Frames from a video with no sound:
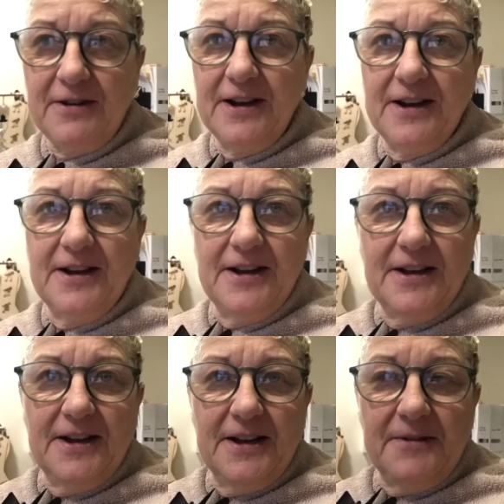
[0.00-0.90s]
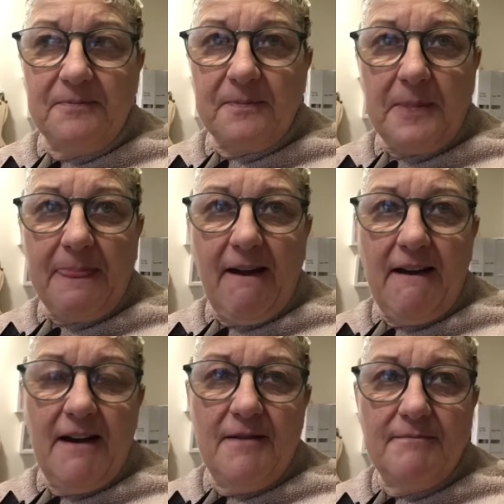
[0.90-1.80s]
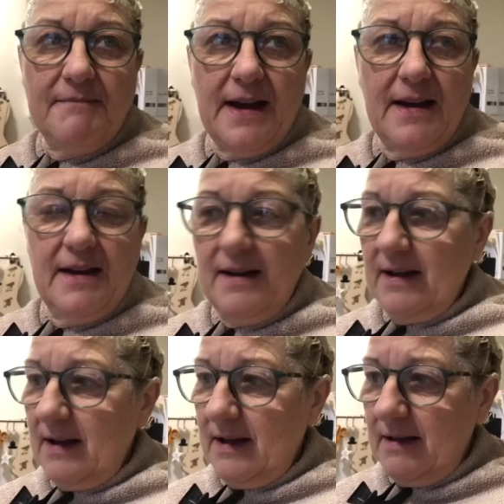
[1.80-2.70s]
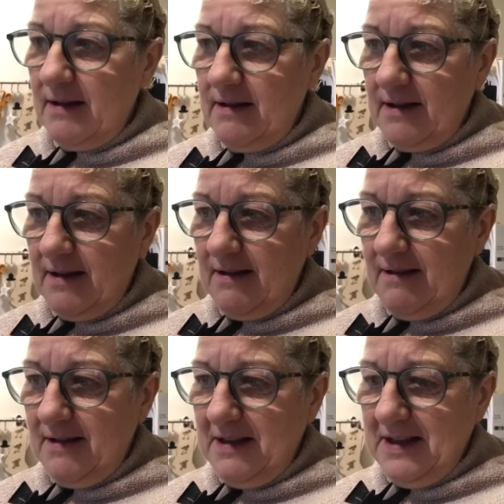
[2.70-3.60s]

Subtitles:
That might be a good idea. I have one in about 5 minutes if